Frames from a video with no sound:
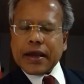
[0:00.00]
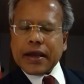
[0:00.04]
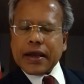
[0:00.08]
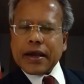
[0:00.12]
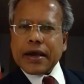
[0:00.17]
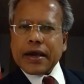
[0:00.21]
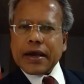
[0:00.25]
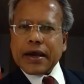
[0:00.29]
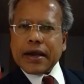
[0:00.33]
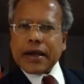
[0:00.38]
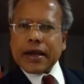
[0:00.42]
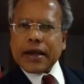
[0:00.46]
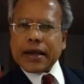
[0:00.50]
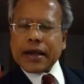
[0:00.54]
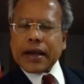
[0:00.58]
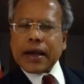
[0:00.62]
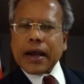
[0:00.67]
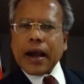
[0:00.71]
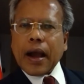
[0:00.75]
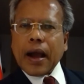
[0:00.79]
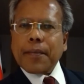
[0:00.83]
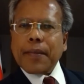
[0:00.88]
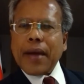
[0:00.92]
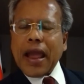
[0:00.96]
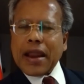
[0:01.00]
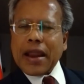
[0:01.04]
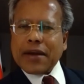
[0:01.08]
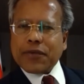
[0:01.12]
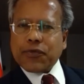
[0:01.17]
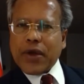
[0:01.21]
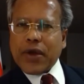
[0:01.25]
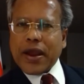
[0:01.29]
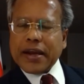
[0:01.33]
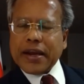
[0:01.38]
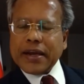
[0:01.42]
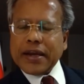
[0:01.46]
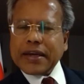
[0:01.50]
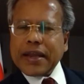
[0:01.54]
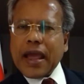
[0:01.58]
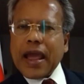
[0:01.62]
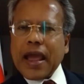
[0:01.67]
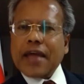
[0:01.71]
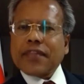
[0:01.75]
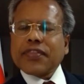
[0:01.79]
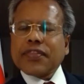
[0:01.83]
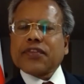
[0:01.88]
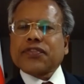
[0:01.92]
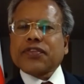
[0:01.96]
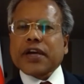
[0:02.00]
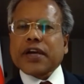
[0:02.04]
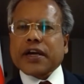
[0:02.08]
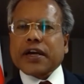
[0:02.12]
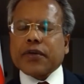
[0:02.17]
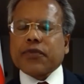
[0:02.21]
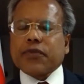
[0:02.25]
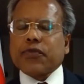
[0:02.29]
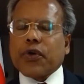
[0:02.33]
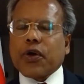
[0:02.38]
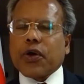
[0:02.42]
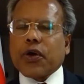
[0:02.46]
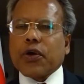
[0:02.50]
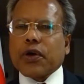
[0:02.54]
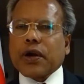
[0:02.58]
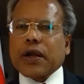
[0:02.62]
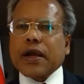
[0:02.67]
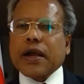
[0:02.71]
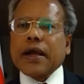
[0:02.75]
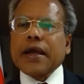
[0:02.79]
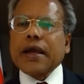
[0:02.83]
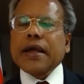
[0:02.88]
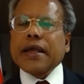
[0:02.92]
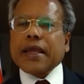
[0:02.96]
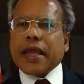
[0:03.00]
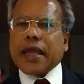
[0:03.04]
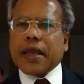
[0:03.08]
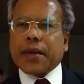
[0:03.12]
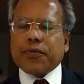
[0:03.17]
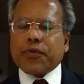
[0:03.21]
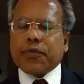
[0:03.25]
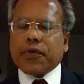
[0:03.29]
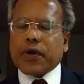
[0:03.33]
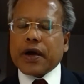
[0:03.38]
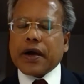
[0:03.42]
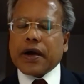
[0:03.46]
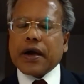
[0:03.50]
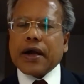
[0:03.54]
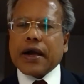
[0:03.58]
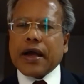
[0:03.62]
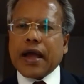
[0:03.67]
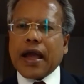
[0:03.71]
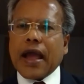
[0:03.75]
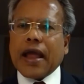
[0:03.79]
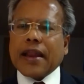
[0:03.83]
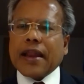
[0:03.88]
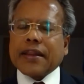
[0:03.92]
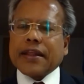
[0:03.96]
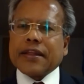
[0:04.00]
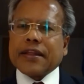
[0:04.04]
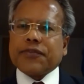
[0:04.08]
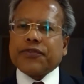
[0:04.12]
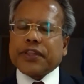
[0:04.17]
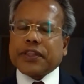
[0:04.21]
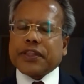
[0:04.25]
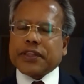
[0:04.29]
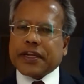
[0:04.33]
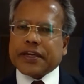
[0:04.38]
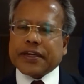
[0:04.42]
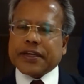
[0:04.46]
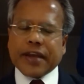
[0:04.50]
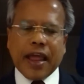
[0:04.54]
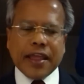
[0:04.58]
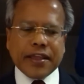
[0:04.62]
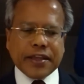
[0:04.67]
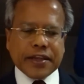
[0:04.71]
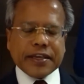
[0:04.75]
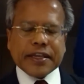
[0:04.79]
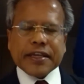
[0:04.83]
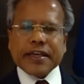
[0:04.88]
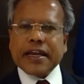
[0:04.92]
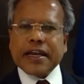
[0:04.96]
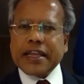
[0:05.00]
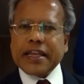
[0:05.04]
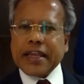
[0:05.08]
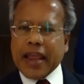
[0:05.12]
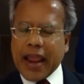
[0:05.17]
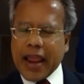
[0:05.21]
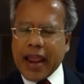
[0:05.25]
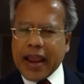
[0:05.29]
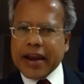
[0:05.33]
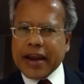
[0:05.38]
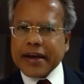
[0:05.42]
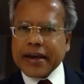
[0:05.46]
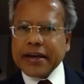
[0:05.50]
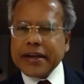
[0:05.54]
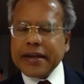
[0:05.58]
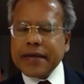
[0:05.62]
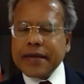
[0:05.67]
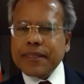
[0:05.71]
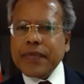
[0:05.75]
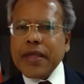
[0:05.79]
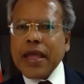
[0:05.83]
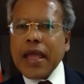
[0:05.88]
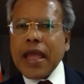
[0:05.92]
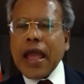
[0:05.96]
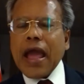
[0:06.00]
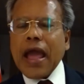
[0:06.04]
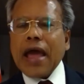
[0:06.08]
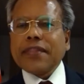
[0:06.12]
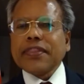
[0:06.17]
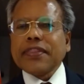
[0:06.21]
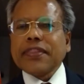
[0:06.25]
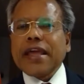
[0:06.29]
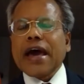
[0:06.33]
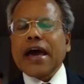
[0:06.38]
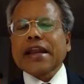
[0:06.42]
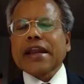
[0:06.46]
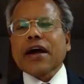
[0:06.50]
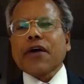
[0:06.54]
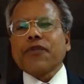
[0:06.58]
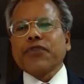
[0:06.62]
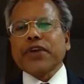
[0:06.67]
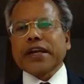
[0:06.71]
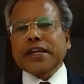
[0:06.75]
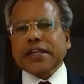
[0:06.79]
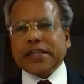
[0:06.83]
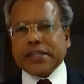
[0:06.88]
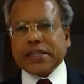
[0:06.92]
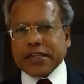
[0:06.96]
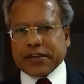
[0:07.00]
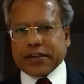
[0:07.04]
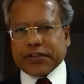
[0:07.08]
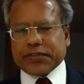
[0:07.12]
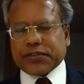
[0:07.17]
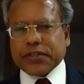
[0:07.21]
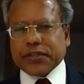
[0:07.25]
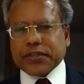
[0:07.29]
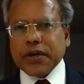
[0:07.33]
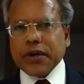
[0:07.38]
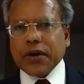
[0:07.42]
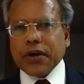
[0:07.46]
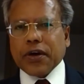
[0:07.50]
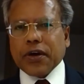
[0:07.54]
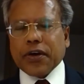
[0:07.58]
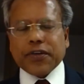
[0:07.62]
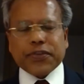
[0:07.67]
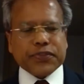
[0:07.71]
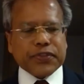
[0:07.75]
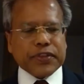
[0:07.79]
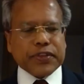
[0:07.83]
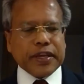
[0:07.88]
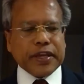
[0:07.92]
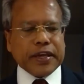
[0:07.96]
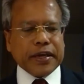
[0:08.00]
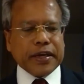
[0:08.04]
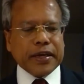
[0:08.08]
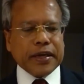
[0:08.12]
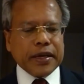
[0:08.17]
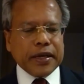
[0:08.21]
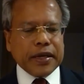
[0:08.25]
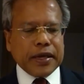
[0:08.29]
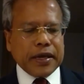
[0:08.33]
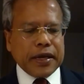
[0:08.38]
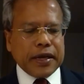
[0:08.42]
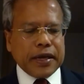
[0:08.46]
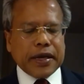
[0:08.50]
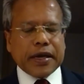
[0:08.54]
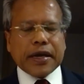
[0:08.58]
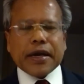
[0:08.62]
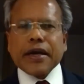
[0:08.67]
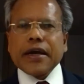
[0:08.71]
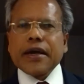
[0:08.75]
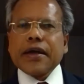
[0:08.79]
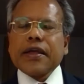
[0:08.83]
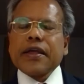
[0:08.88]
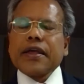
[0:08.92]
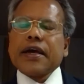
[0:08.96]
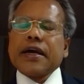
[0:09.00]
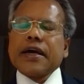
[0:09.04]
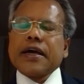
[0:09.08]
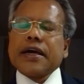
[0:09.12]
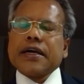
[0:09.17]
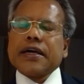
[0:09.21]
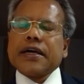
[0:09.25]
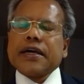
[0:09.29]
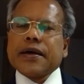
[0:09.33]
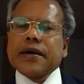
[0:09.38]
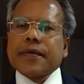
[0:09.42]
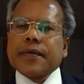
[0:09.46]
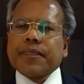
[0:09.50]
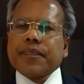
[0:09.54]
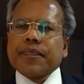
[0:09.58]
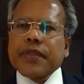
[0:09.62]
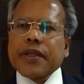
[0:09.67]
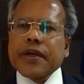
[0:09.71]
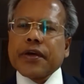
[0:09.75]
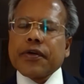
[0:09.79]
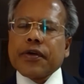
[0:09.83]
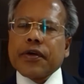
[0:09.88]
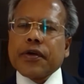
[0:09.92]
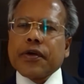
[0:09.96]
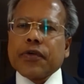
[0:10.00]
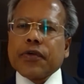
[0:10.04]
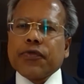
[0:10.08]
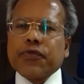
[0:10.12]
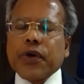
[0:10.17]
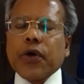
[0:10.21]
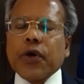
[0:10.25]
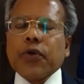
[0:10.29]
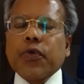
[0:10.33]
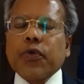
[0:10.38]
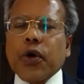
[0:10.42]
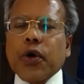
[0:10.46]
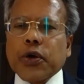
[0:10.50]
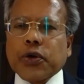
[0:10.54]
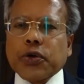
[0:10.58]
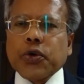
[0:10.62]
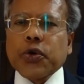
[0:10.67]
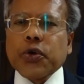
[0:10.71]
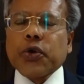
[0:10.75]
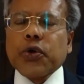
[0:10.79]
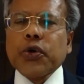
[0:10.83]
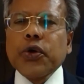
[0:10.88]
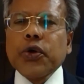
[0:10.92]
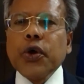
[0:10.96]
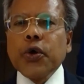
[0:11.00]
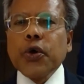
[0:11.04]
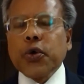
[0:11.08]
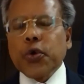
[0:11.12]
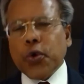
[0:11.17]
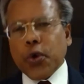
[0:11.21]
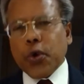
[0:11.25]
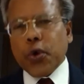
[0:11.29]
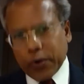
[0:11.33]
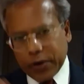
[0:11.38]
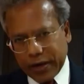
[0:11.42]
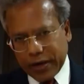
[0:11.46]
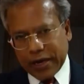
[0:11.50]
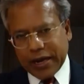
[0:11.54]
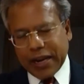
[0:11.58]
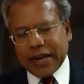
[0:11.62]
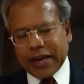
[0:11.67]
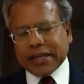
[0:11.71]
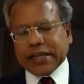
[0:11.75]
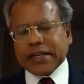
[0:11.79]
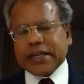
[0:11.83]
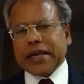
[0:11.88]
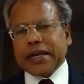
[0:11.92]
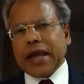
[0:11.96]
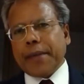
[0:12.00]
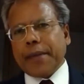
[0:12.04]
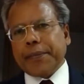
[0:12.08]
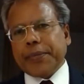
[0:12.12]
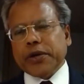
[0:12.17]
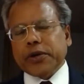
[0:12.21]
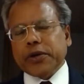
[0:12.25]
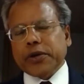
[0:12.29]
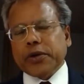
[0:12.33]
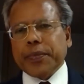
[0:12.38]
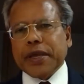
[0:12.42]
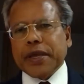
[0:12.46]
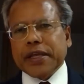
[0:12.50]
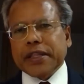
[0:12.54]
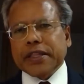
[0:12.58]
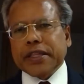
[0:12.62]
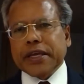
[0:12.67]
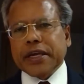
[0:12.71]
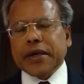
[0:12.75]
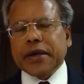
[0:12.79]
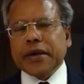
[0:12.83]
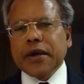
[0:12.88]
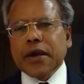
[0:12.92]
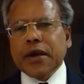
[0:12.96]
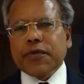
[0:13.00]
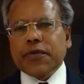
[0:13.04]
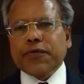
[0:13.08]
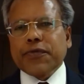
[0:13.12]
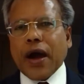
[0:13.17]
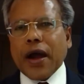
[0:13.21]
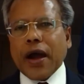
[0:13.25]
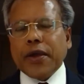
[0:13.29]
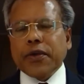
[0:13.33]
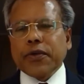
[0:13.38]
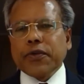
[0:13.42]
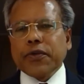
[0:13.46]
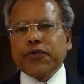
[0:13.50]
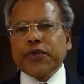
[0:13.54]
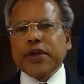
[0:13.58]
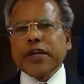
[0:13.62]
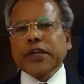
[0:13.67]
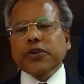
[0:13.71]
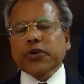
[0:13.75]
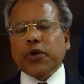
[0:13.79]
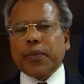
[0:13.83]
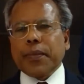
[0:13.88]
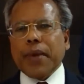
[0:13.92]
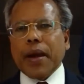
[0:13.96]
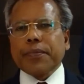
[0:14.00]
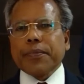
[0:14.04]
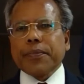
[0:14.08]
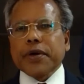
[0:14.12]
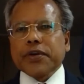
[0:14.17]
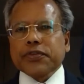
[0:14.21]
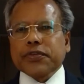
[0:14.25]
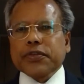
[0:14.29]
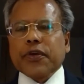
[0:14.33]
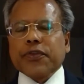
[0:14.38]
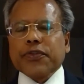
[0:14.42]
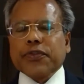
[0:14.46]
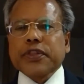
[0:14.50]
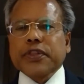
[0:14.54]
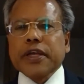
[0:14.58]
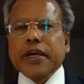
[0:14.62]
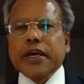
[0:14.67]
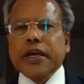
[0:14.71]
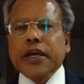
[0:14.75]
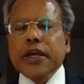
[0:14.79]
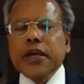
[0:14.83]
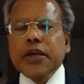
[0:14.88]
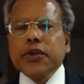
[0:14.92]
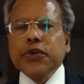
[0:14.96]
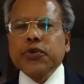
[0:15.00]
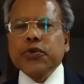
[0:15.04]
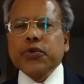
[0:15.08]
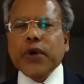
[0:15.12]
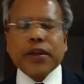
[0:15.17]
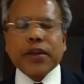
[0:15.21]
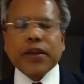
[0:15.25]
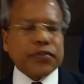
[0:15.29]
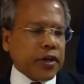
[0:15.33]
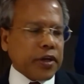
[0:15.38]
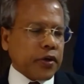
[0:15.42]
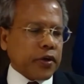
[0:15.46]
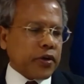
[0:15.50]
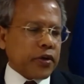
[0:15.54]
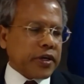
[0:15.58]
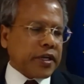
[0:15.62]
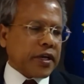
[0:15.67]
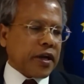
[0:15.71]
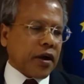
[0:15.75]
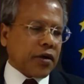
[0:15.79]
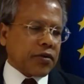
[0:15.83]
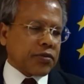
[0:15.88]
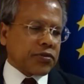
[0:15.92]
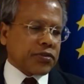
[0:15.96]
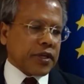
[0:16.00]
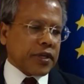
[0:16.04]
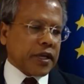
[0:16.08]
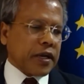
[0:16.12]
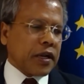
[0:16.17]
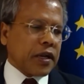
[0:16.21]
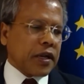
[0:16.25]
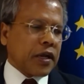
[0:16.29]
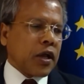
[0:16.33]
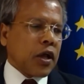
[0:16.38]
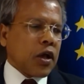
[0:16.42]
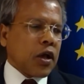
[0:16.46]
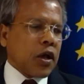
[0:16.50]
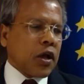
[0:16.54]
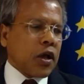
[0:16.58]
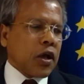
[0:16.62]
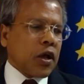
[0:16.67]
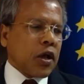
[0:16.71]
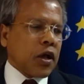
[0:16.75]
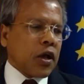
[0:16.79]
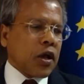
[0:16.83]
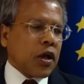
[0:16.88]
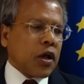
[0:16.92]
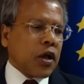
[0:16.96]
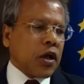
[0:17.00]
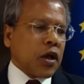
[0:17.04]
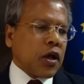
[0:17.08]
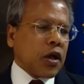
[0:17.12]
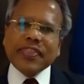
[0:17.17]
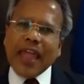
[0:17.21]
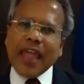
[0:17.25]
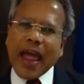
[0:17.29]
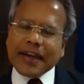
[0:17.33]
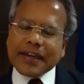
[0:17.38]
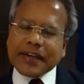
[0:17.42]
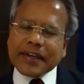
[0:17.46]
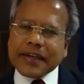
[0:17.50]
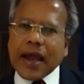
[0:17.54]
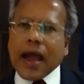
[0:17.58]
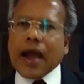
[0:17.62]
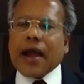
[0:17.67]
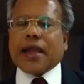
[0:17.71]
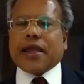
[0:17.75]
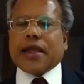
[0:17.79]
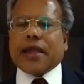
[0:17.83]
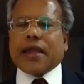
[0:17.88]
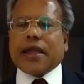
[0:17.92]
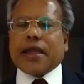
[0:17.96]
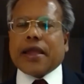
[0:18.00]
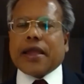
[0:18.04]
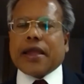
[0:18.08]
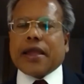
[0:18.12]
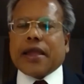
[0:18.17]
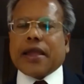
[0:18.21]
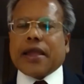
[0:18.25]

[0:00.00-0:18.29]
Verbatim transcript: uh, come and went, and the Second World came and uh, with the tragically end. And there are victors of the uh, um, uh, World War II who later happened to be the five veto members of the UN Security Council. So at that time,